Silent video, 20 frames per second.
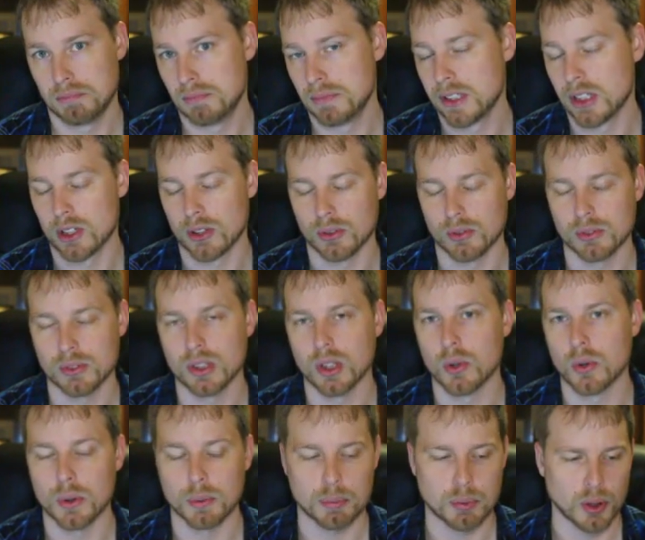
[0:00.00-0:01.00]
you know
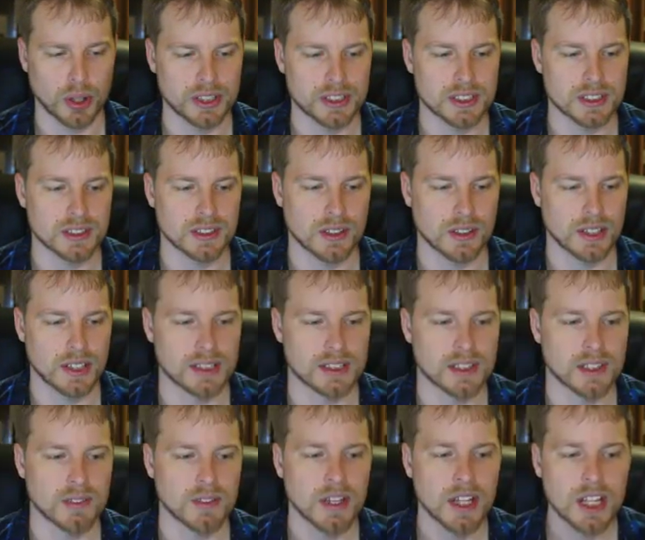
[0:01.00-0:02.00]
lower prices, all that
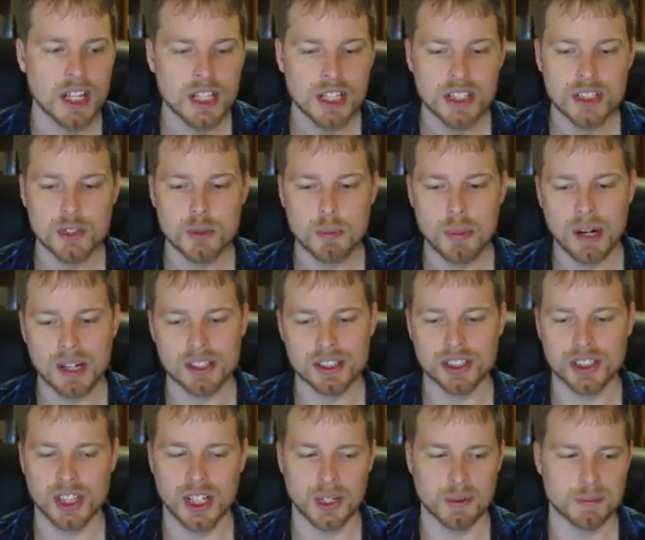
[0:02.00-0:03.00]
stuff. You do boss
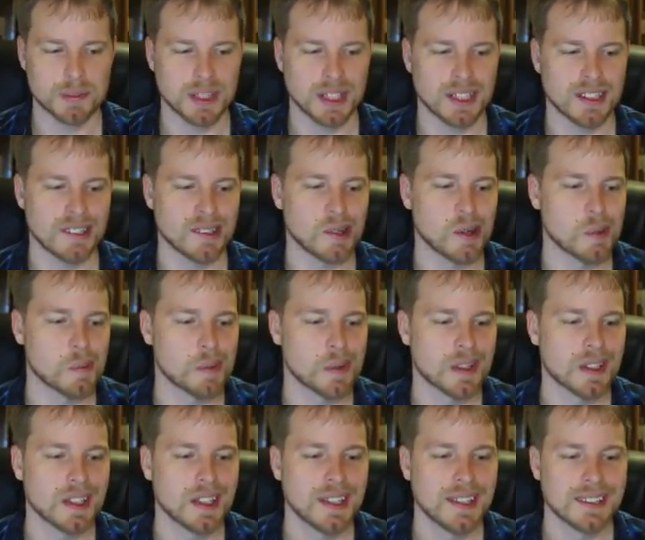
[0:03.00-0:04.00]
shop dot
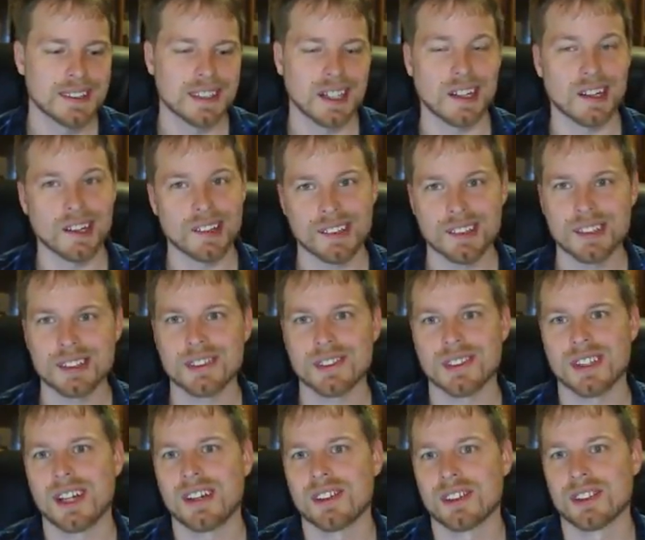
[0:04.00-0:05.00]
open dot other to
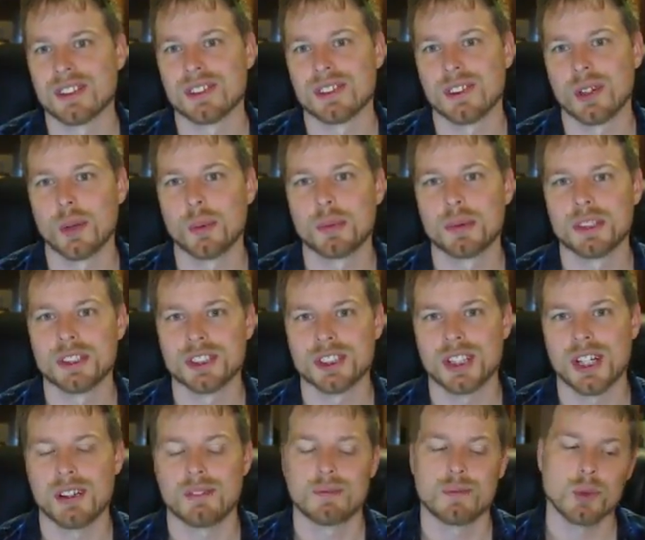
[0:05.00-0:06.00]
allow the open the
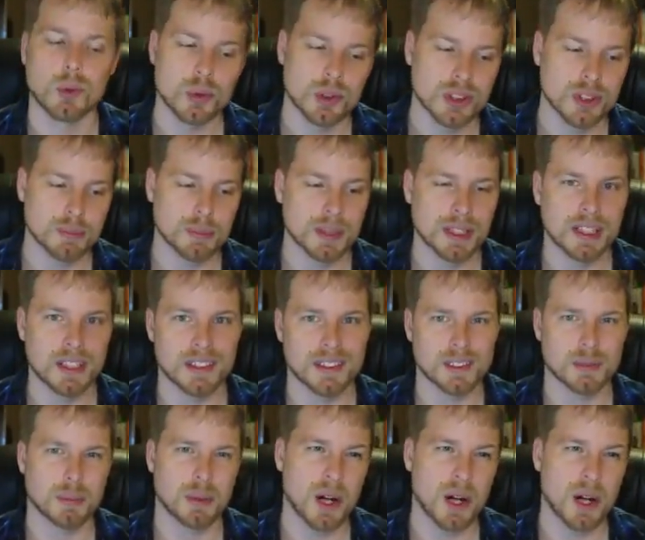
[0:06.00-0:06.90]
shop for somebody else.